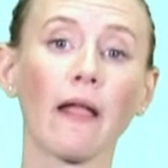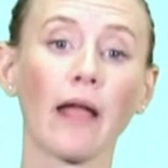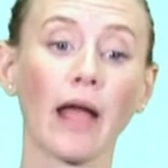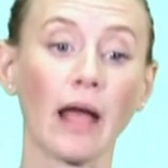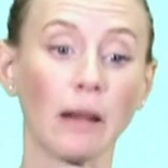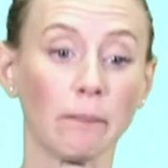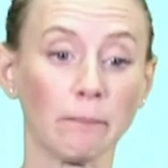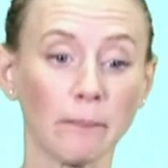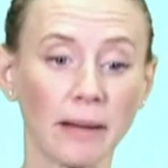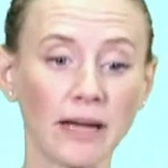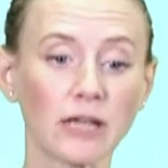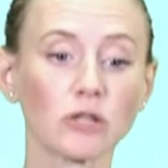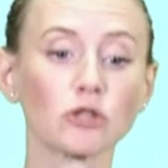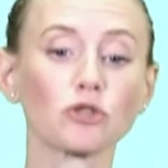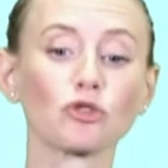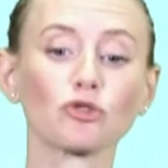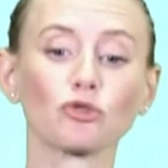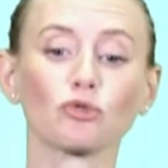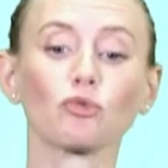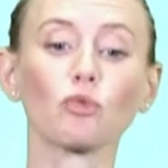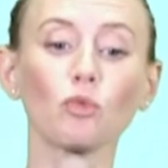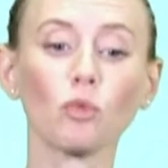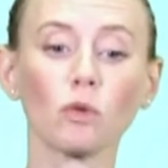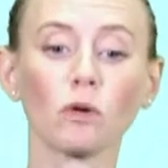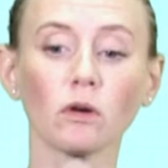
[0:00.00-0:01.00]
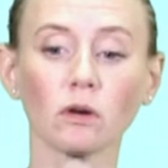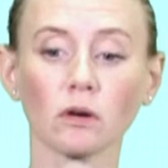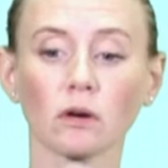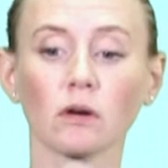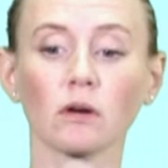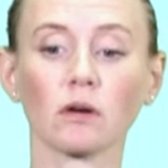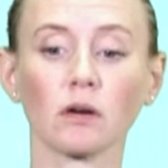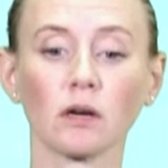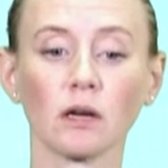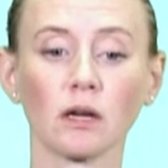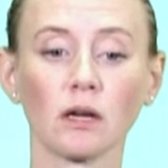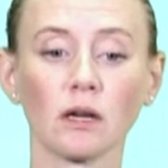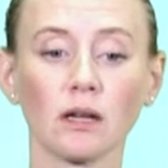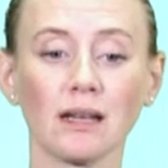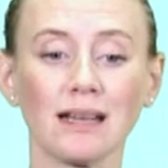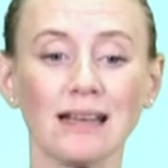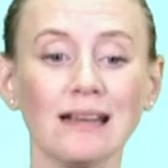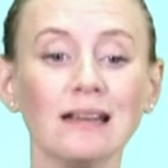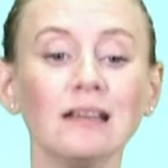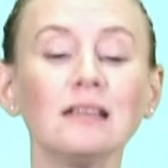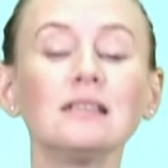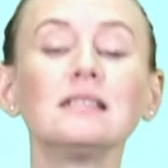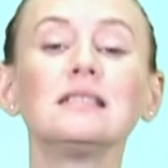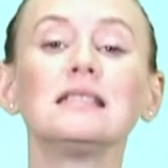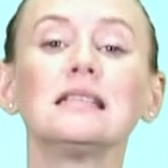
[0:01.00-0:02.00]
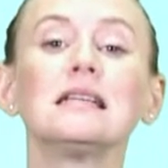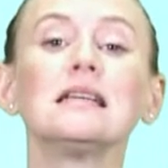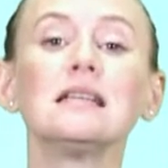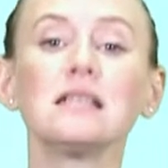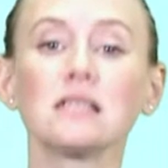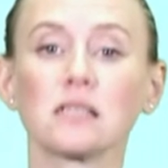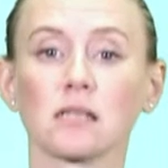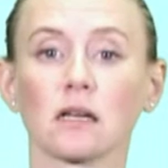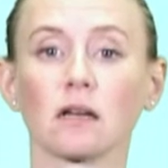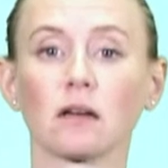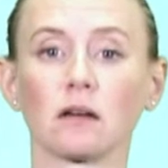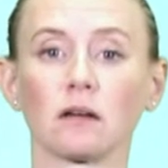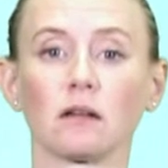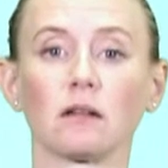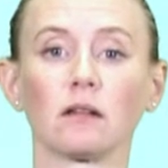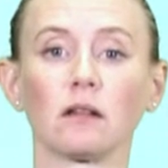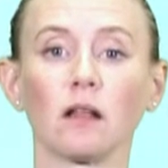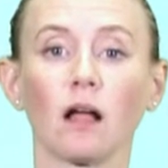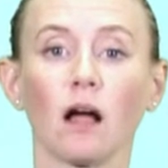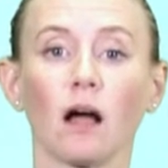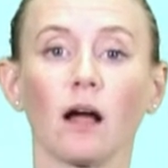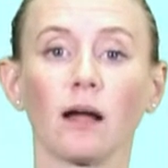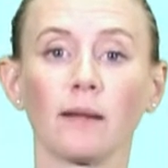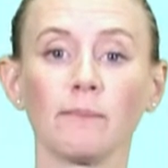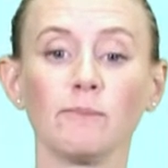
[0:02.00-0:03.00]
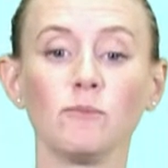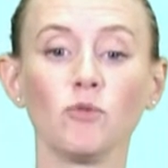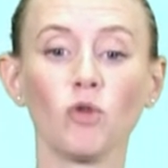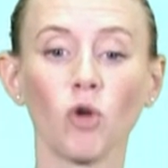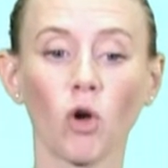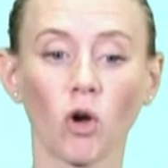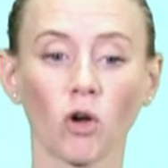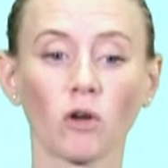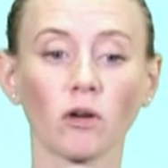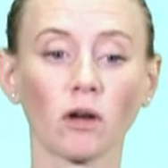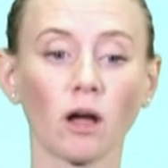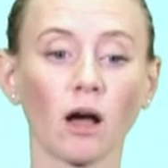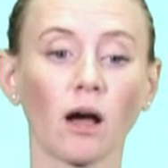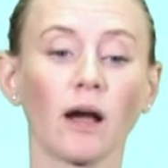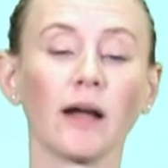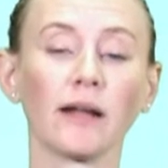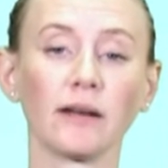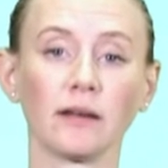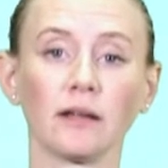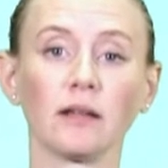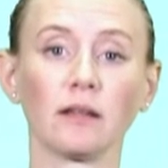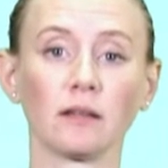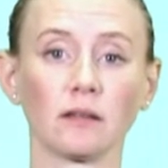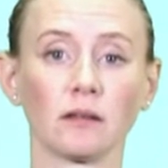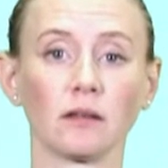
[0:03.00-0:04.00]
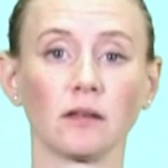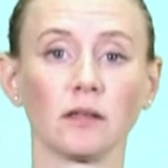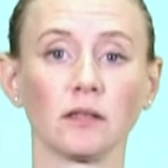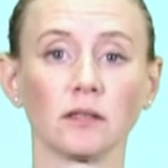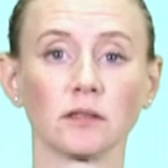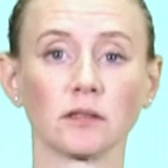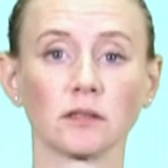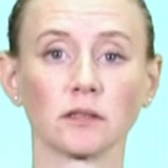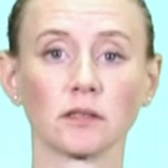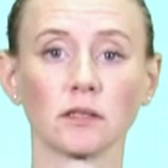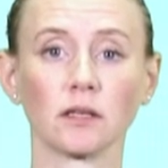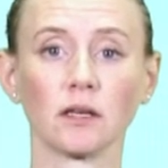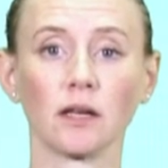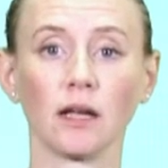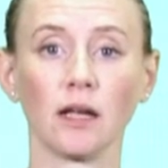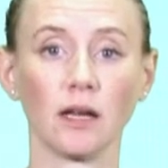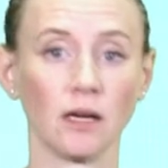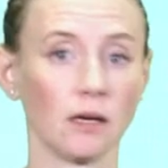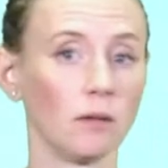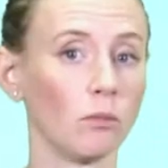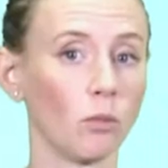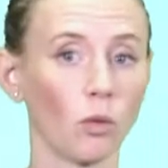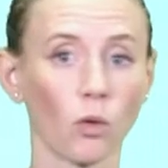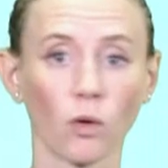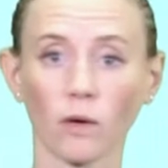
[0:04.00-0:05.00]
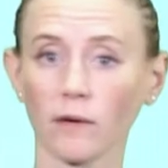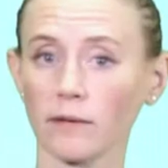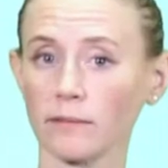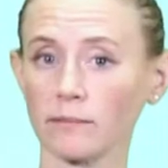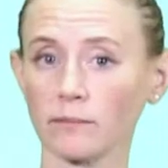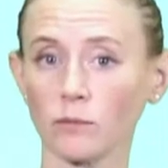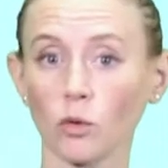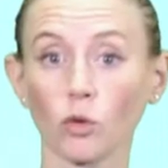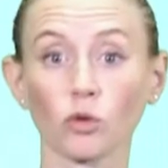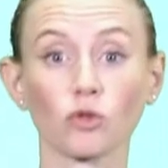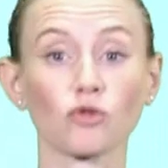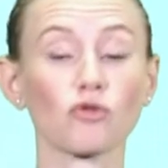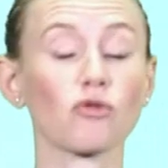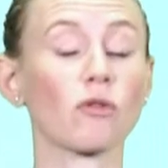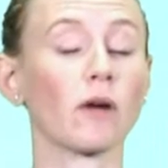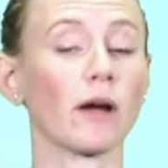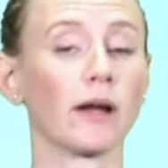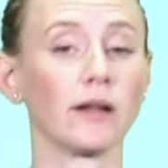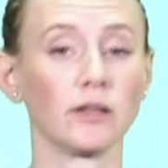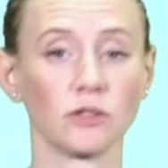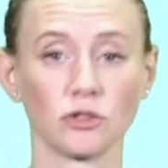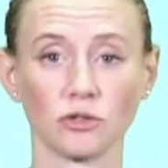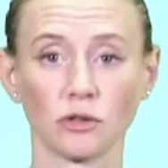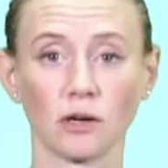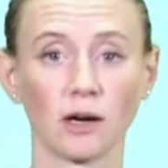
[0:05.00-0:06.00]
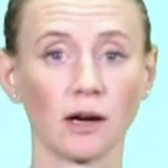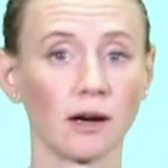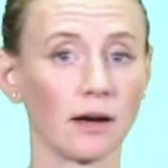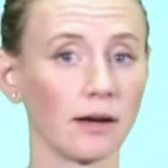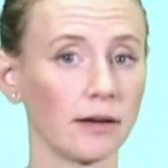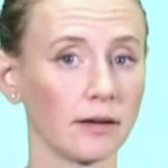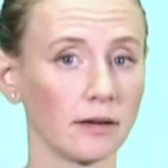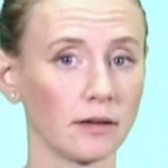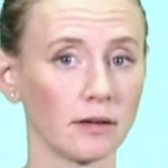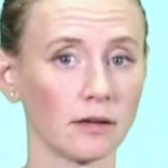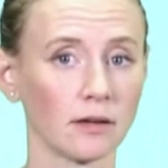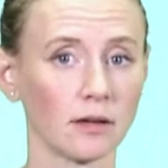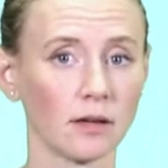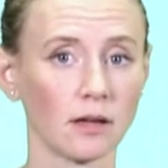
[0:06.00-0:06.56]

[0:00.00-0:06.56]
and make sure in detail I'm not hiding things anymore or trying to hide.